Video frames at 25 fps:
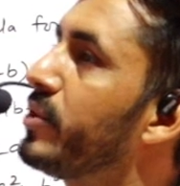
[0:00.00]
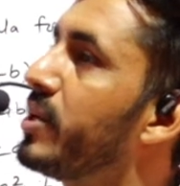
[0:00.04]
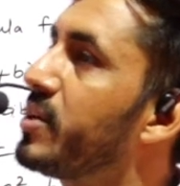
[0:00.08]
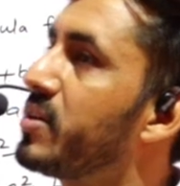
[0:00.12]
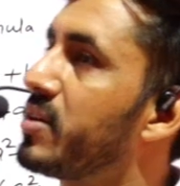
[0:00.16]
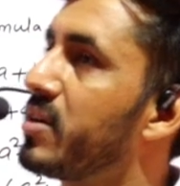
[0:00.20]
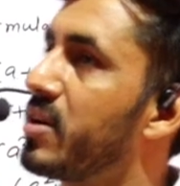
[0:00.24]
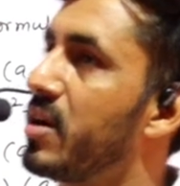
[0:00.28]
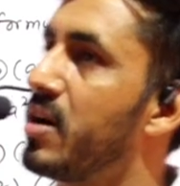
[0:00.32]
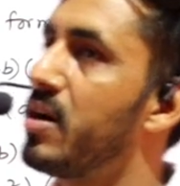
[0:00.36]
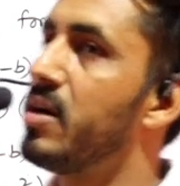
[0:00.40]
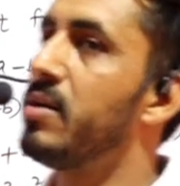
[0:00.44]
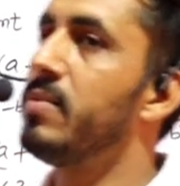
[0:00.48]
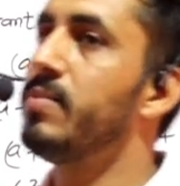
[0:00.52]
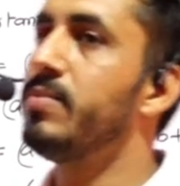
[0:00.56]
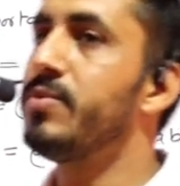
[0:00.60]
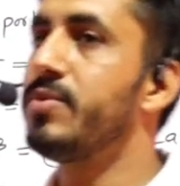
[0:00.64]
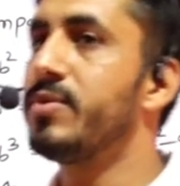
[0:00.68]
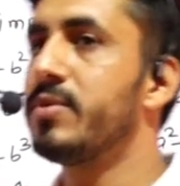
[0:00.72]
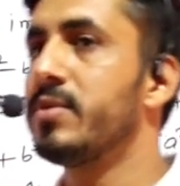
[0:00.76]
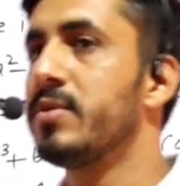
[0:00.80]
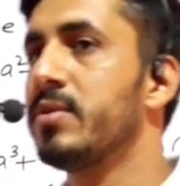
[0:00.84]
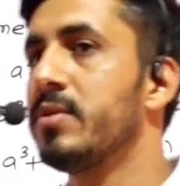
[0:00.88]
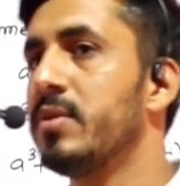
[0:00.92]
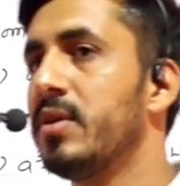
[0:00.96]
the
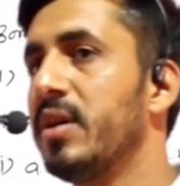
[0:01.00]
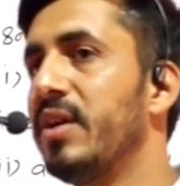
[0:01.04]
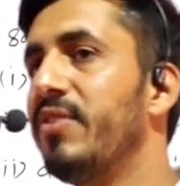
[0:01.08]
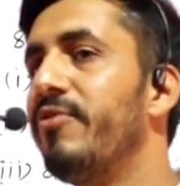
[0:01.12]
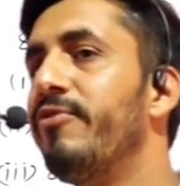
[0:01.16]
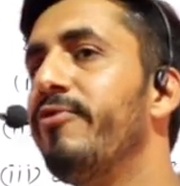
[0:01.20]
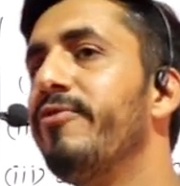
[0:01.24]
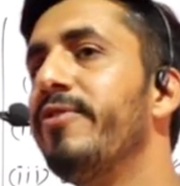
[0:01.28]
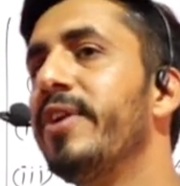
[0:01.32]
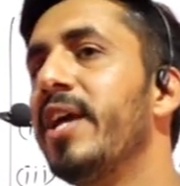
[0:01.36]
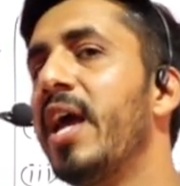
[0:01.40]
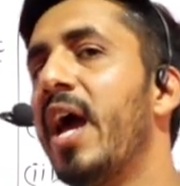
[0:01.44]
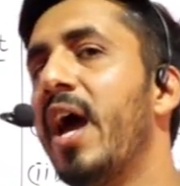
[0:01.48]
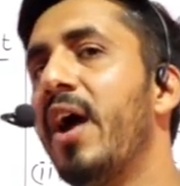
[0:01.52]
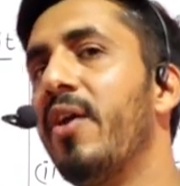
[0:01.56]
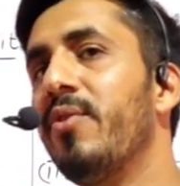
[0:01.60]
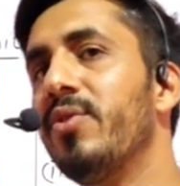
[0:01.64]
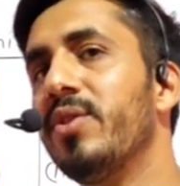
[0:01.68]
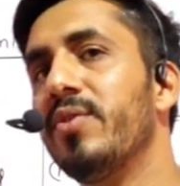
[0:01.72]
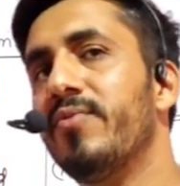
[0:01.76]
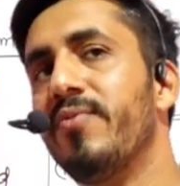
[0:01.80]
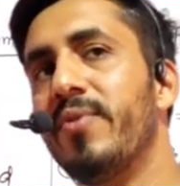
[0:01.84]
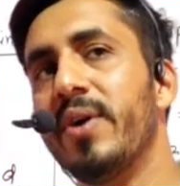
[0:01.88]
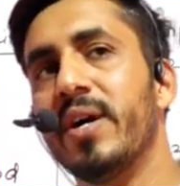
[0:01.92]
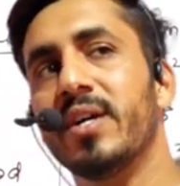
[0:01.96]
terms, if we
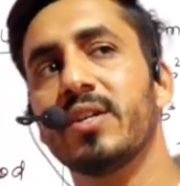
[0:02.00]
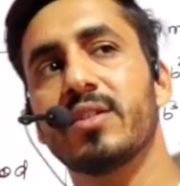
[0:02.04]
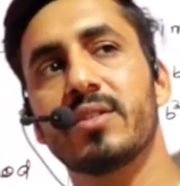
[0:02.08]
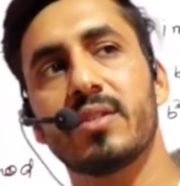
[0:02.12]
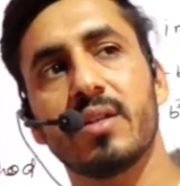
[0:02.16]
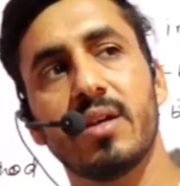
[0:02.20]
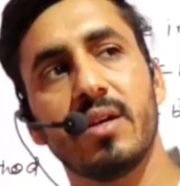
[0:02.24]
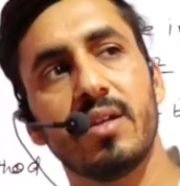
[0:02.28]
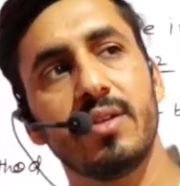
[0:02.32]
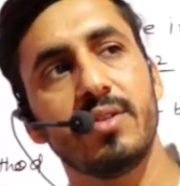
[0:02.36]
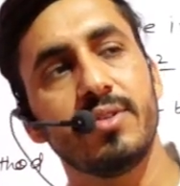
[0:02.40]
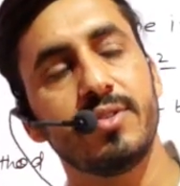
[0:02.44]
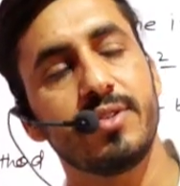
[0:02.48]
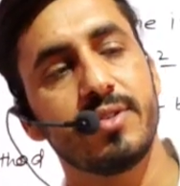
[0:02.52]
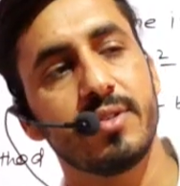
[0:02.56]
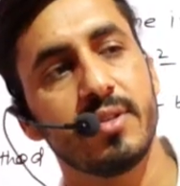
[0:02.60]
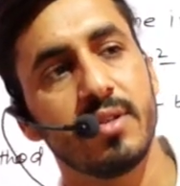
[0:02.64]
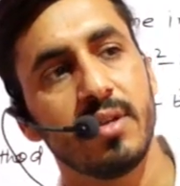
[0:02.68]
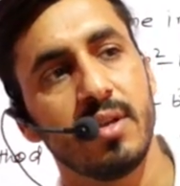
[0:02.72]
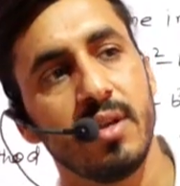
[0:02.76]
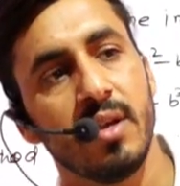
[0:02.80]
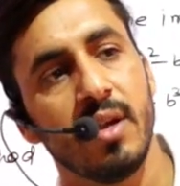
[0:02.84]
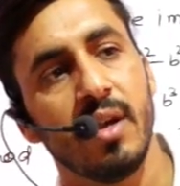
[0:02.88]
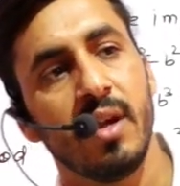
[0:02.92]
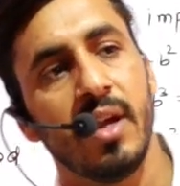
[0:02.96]
have the
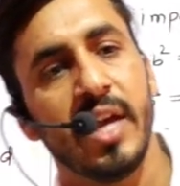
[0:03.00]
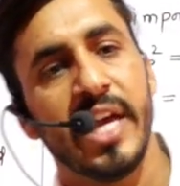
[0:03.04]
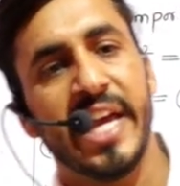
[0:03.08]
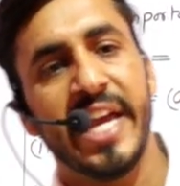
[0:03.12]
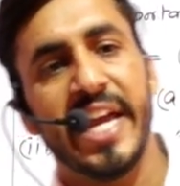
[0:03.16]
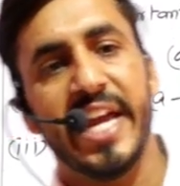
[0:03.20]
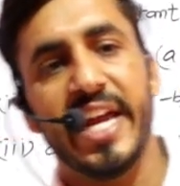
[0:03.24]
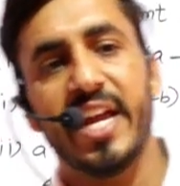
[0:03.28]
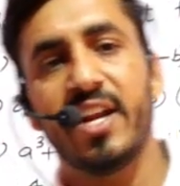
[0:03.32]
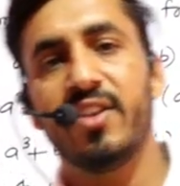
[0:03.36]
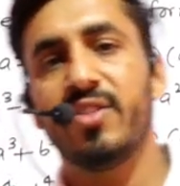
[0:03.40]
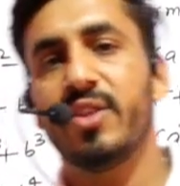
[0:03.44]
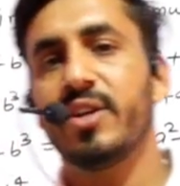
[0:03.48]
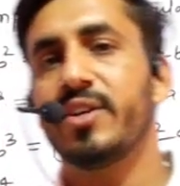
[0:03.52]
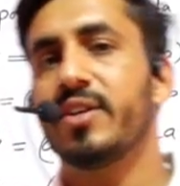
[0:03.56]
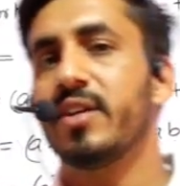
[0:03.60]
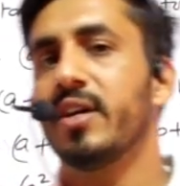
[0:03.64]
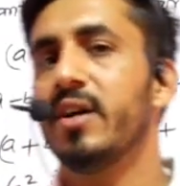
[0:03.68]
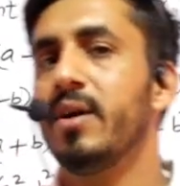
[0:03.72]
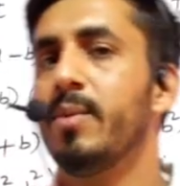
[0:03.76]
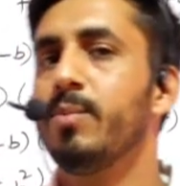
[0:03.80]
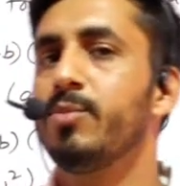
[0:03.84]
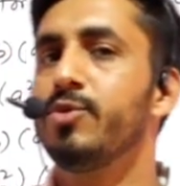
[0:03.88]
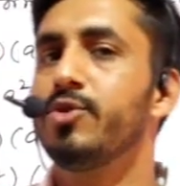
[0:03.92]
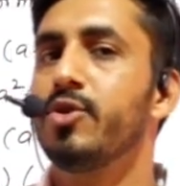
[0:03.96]
functions in the
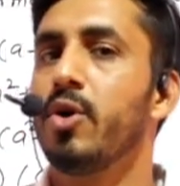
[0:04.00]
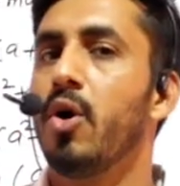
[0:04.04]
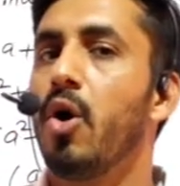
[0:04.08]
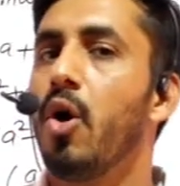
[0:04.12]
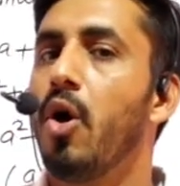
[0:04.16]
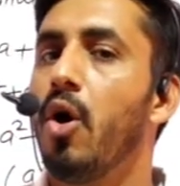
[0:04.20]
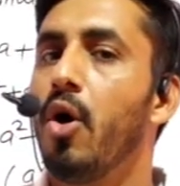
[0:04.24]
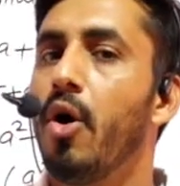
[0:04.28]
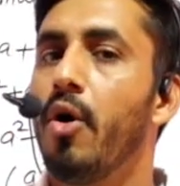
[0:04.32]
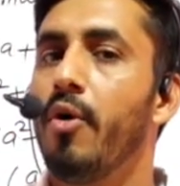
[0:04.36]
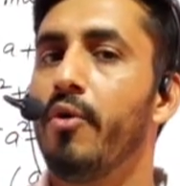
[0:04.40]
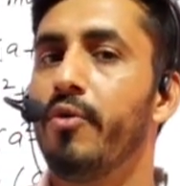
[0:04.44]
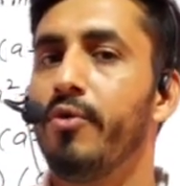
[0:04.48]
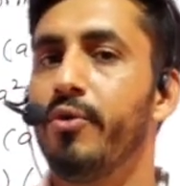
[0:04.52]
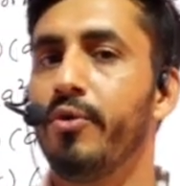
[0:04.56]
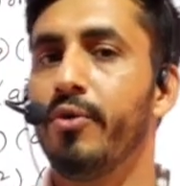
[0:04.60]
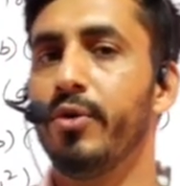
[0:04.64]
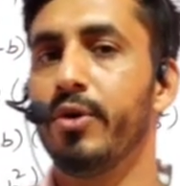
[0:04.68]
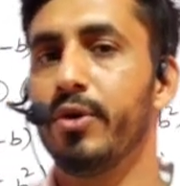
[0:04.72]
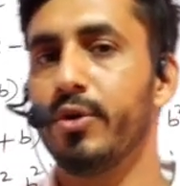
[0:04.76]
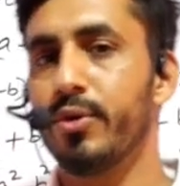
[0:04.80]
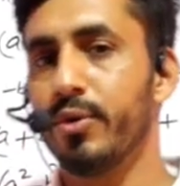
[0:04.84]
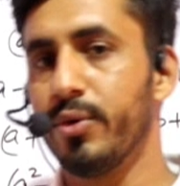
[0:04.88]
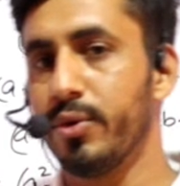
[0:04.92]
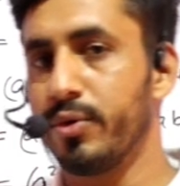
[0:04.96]
terms of
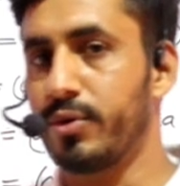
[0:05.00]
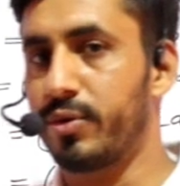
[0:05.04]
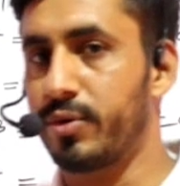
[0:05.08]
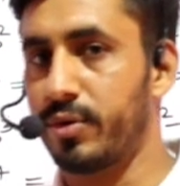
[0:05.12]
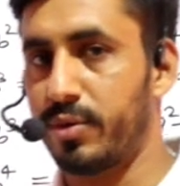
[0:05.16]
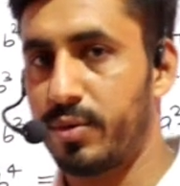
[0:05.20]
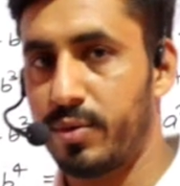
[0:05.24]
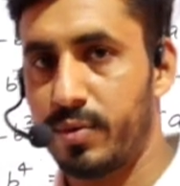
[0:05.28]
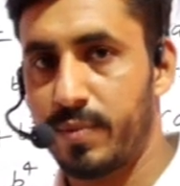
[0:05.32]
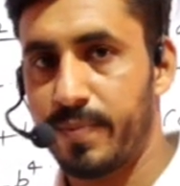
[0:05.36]
root,